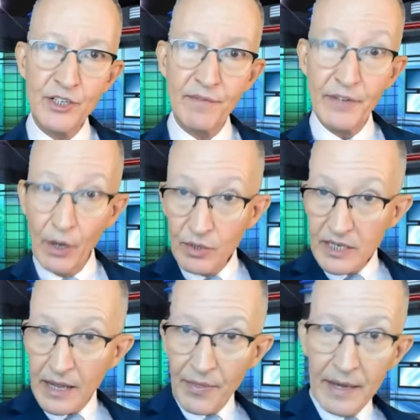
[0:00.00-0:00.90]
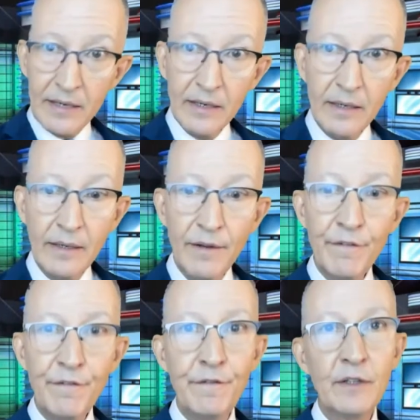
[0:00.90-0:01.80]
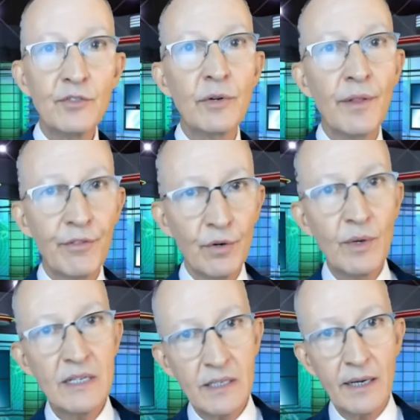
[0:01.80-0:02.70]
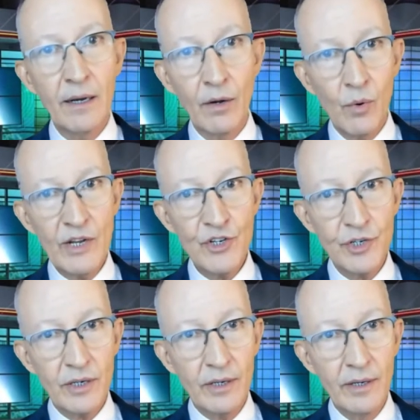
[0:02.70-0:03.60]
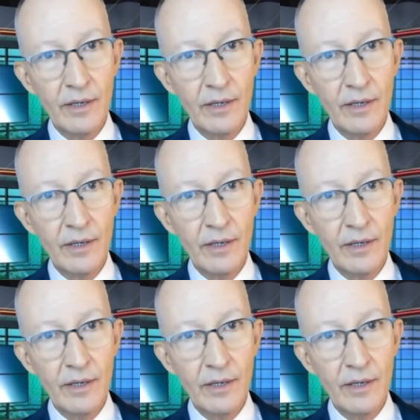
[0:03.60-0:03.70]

of notes, and then filter it through a singular question.